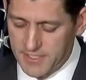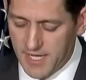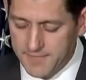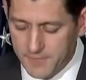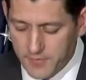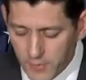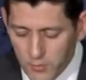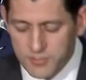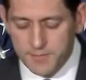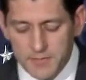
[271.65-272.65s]
and for
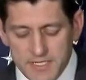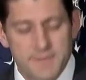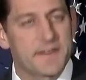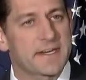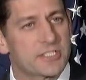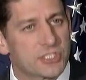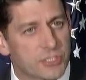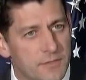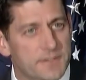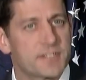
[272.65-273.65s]
those who believe that
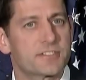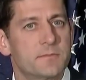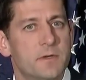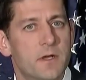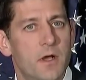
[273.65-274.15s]
conservatism